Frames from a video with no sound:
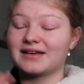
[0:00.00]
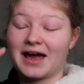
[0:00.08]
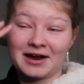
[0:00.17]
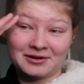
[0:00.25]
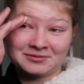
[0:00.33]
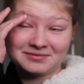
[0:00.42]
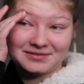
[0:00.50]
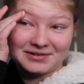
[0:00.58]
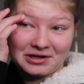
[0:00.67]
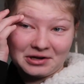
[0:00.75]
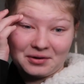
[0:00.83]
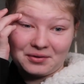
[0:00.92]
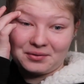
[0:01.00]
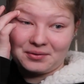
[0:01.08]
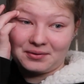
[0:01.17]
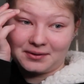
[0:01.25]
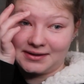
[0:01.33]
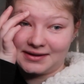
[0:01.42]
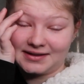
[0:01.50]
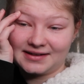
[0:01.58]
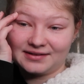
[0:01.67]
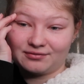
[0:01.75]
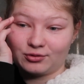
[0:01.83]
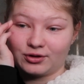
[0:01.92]
I don't know
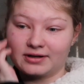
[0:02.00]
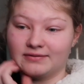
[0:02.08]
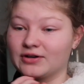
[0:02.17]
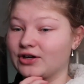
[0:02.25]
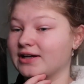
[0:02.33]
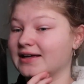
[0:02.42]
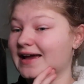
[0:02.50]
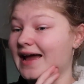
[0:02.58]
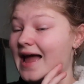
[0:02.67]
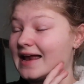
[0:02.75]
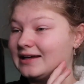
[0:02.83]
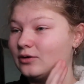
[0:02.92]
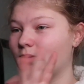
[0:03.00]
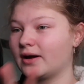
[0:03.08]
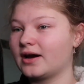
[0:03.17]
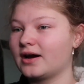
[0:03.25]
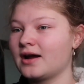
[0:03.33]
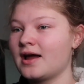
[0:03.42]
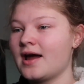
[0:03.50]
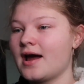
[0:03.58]
if we're even gonna get anywhere.